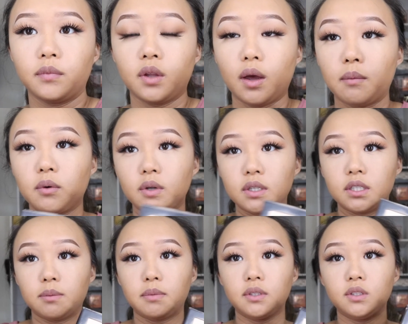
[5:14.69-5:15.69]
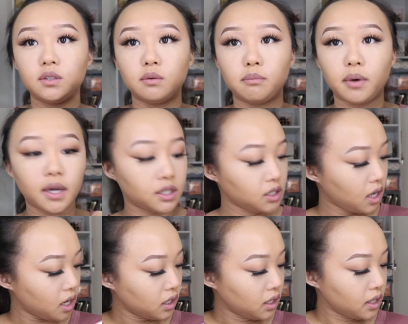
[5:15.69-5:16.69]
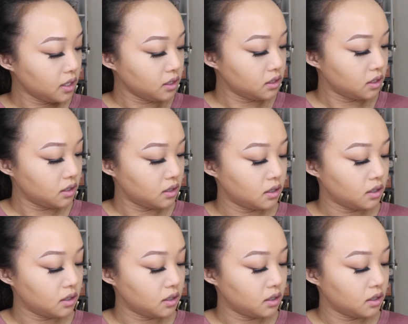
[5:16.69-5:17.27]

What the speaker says: I'm gonna dip into beige highlight.